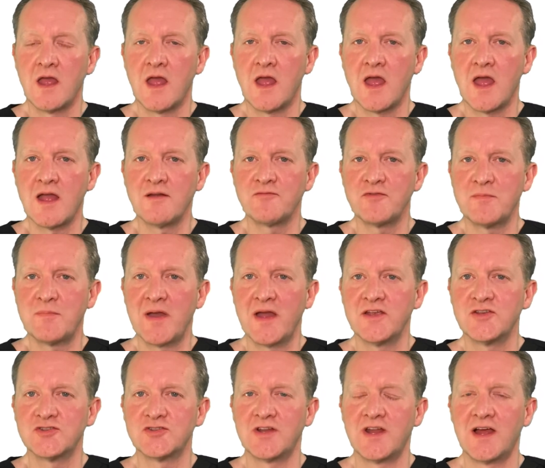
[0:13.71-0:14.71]
Every
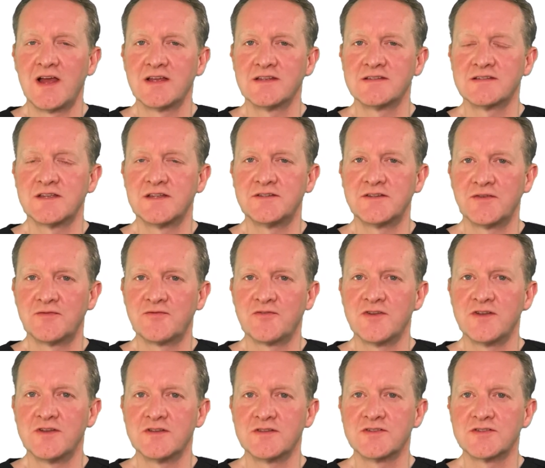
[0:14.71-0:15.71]
patient has
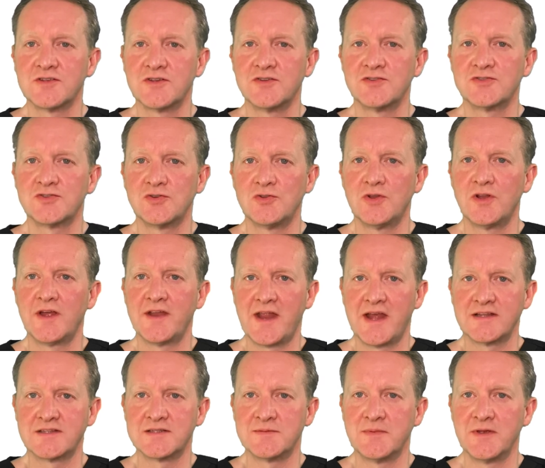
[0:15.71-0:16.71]
different surgical
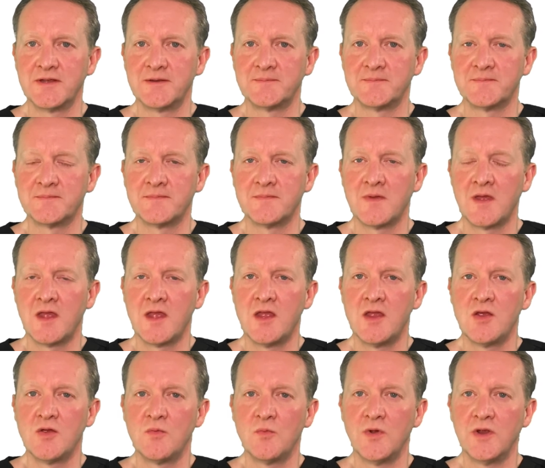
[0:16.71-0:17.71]
anatomy.
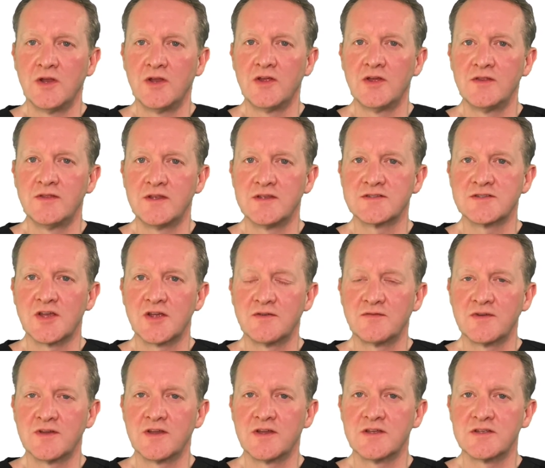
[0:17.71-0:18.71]
We learn this
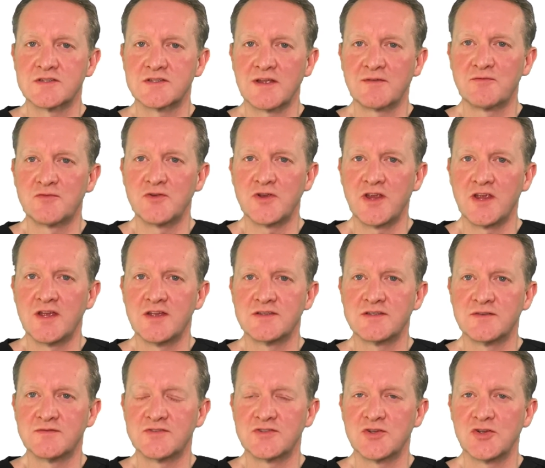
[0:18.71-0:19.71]
over several years of
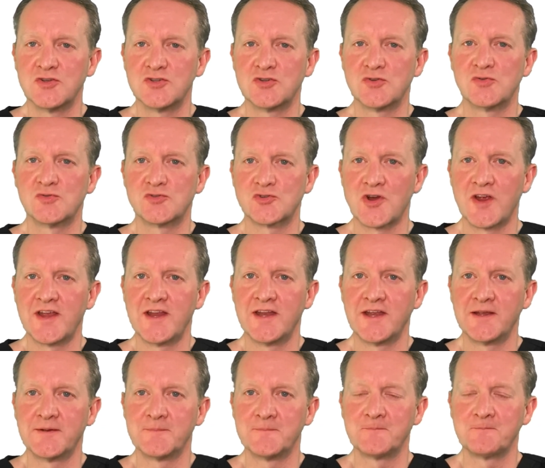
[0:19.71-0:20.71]
surgical training.
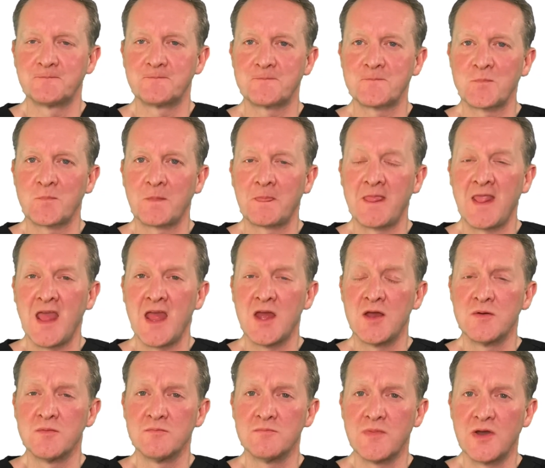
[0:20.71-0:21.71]

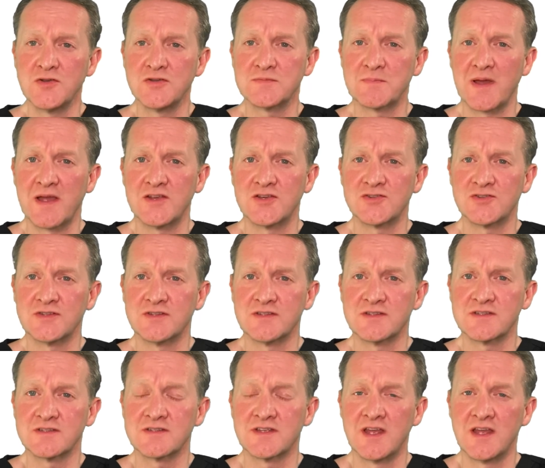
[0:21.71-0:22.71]
Most
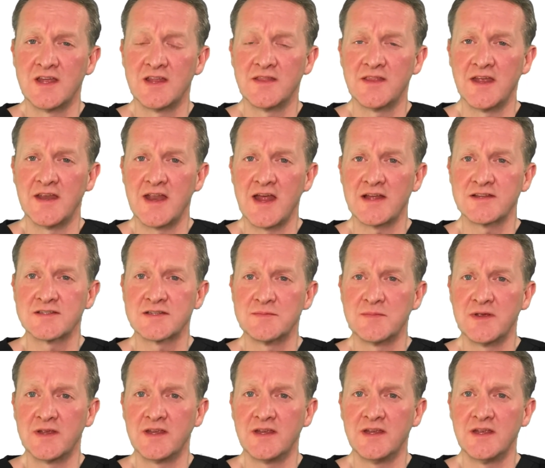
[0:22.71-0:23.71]
patients, the
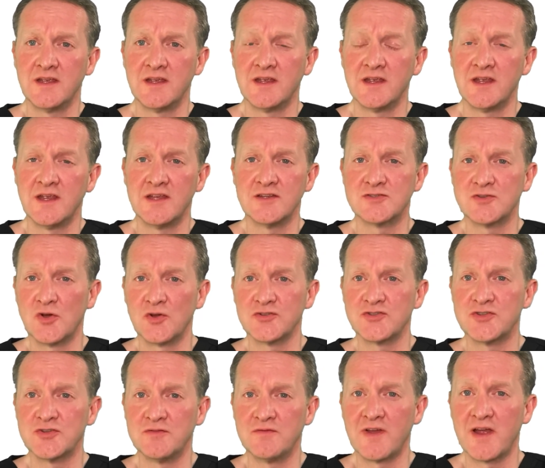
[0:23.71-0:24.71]
anatomy is not
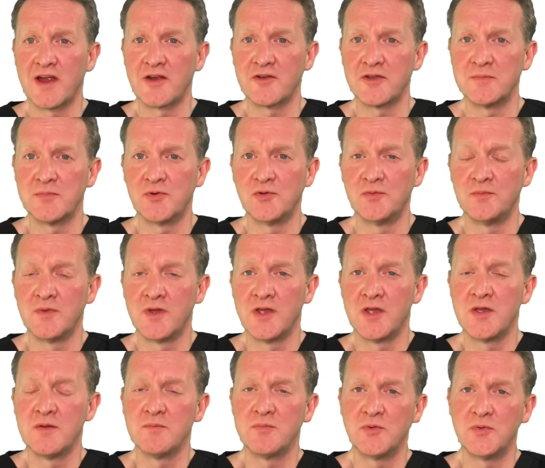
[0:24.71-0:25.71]
too variable,
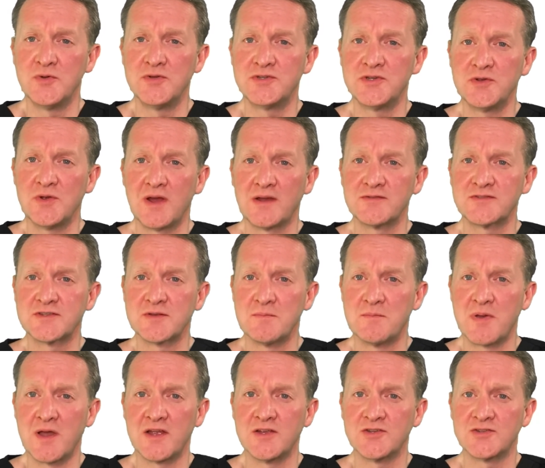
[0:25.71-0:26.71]
but we do have some
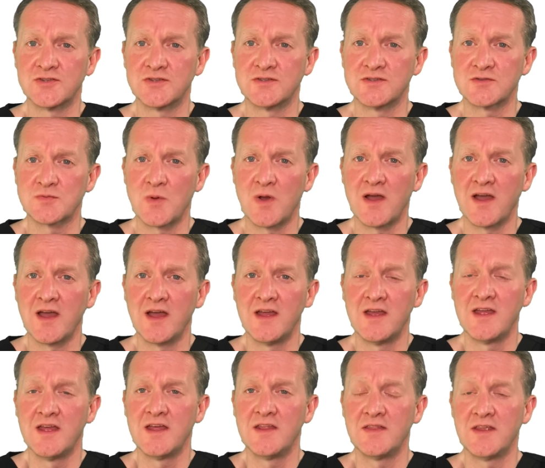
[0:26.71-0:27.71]
patients where
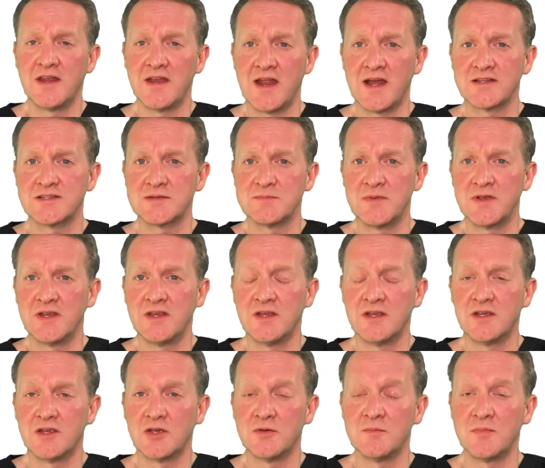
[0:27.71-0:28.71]
the anatomy
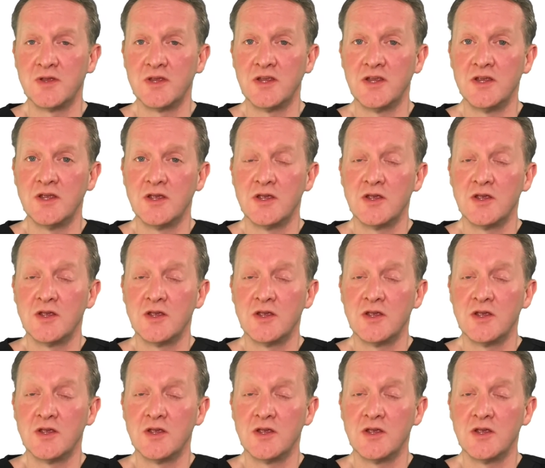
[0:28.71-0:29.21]
can be